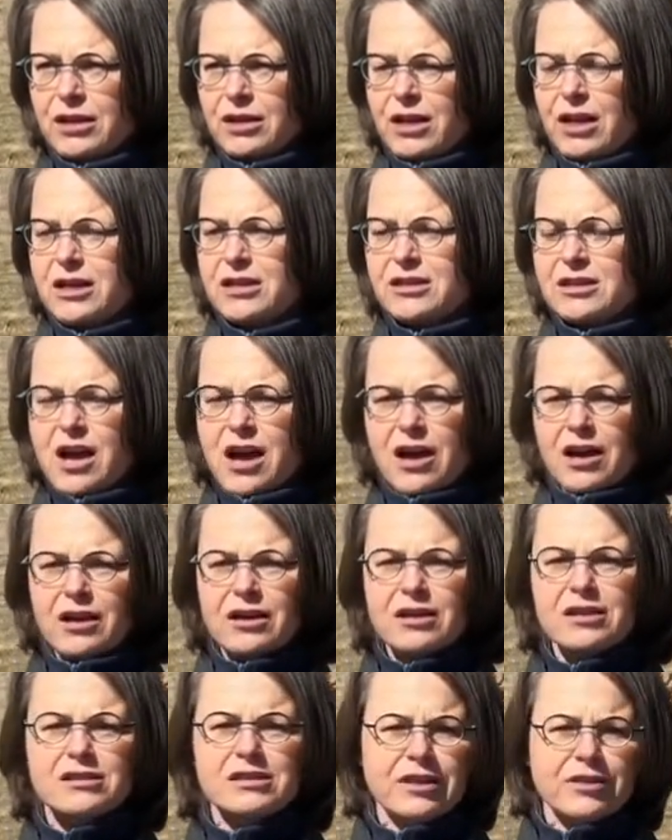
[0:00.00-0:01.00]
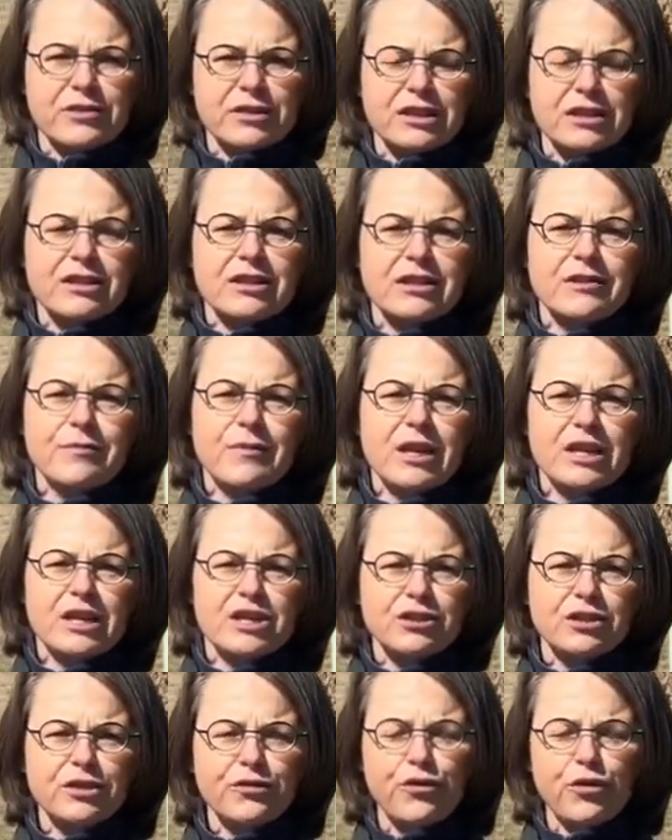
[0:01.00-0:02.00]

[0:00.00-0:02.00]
As the Secretary mentioned,